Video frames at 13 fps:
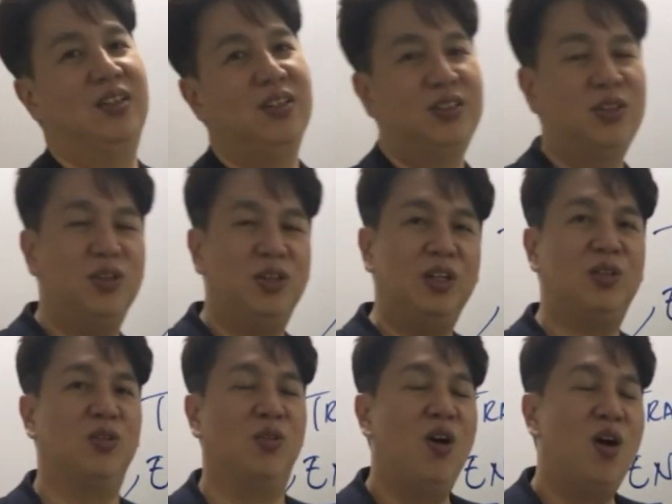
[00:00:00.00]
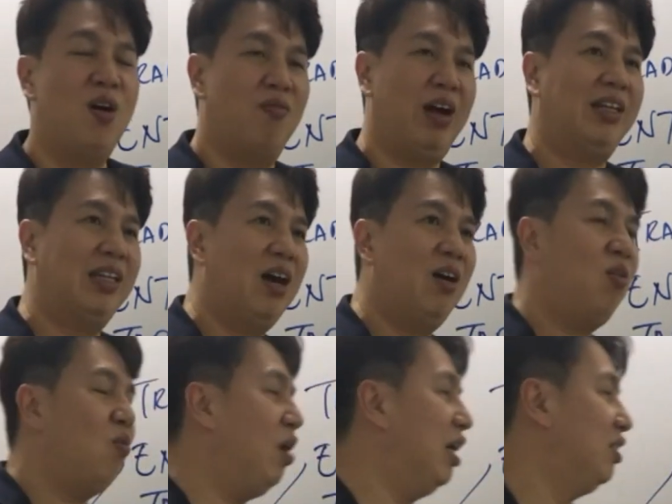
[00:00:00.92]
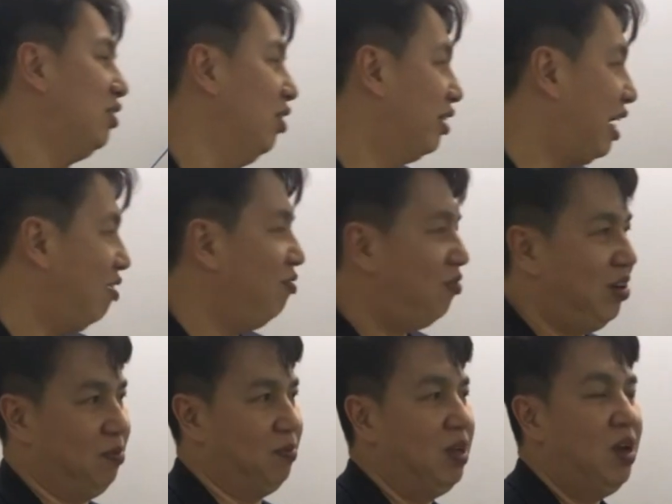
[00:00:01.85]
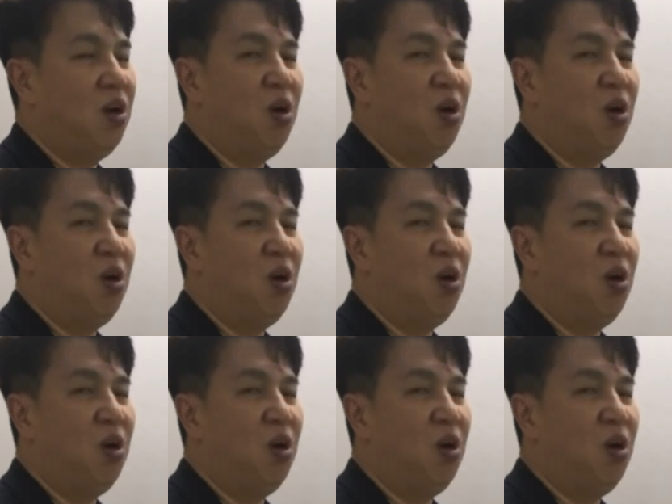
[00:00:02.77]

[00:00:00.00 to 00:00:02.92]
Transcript: So you need to write down what is your time frame.